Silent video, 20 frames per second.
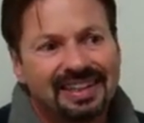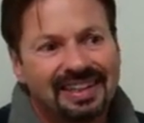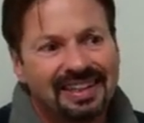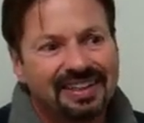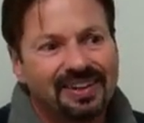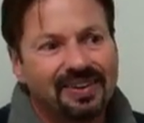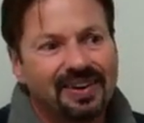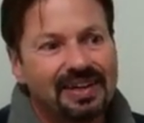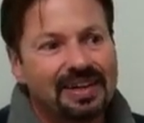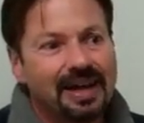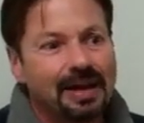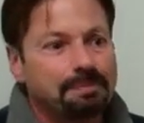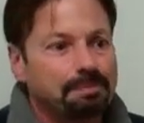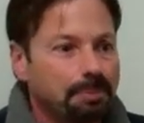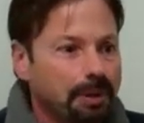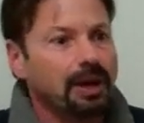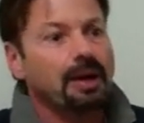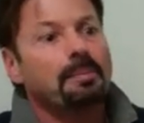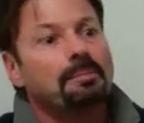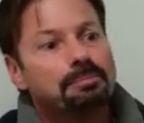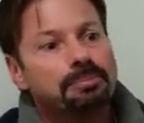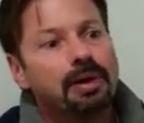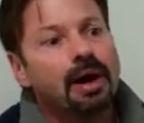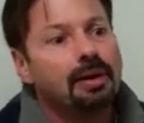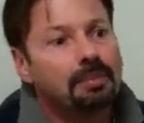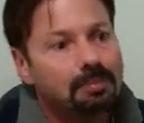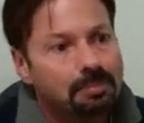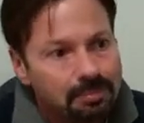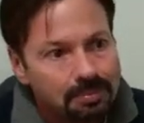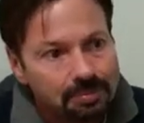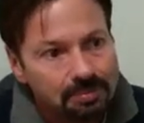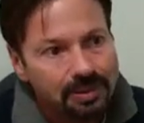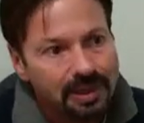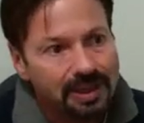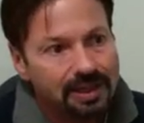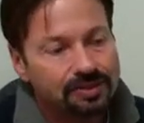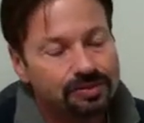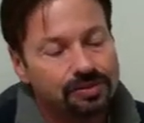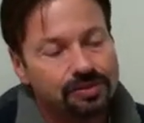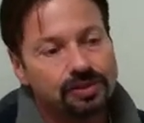you know, and not
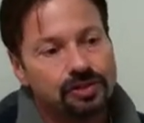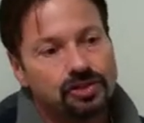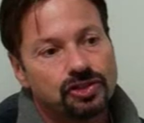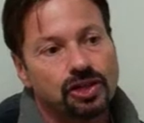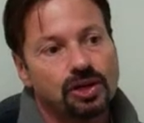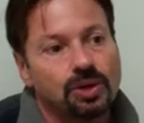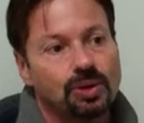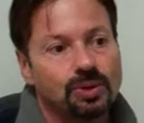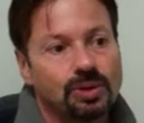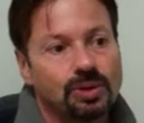playing for the joke.